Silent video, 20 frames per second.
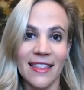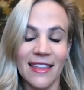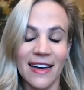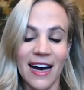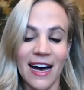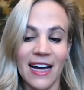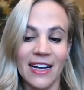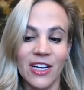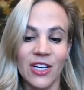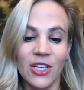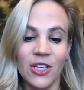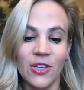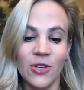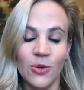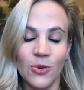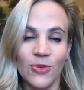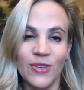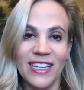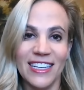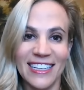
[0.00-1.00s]
that
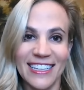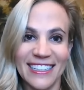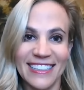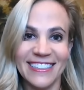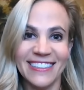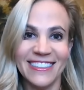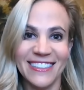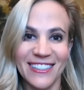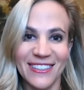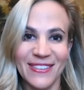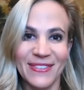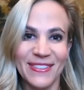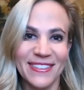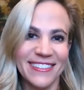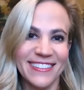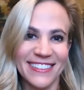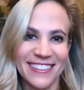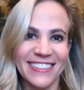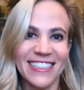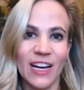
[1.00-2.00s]
you need to
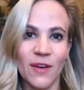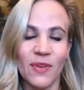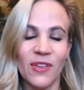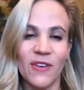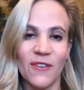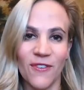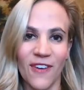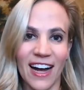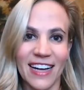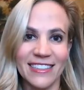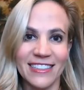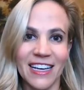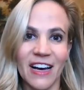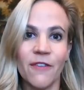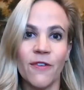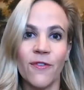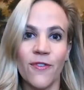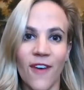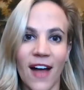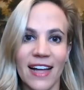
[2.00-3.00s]
stay with a friend. A
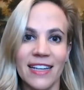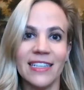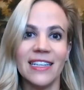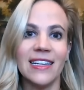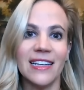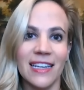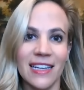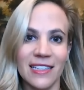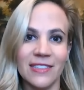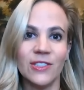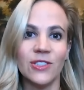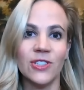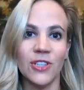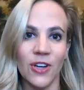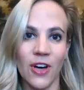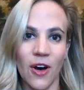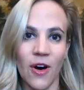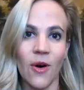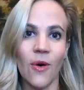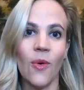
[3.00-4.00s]
friend needs to
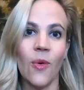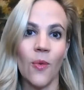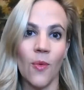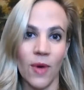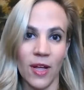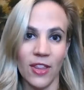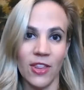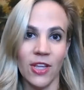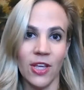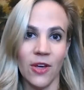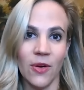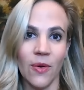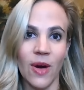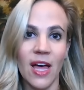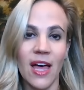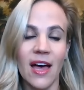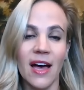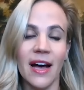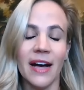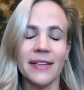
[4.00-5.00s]
go with you,
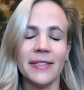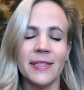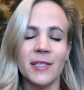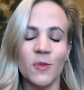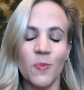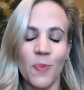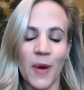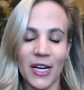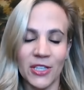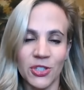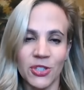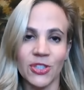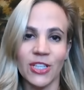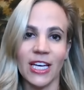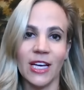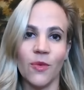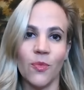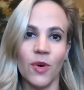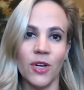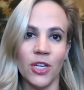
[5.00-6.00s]

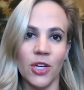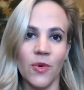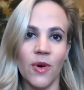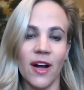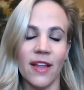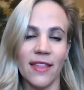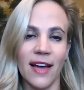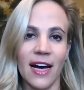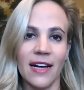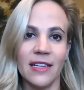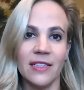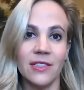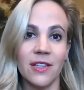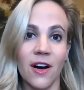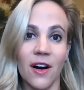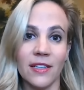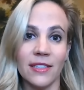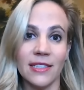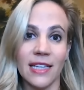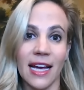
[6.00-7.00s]
especially when you are that
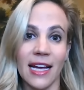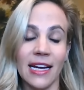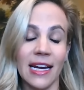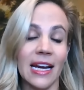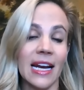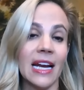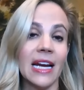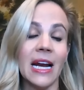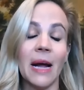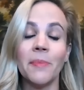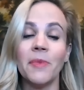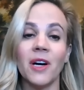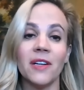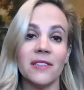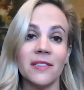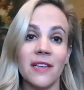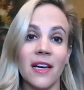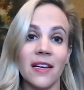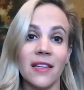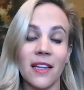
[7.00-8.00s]
intoxicated. And I'm not
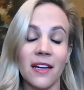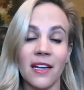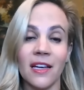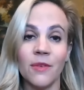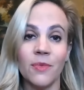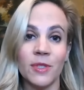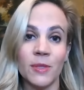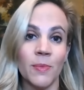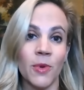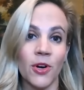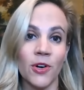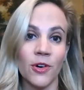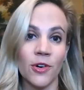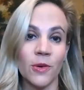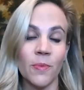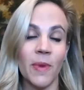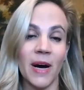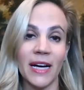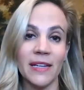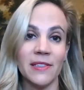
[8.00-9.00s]
saying that he was
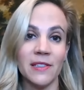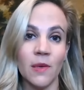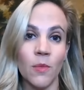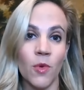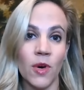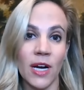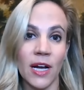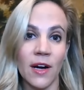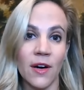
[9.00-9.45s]
murdered by someone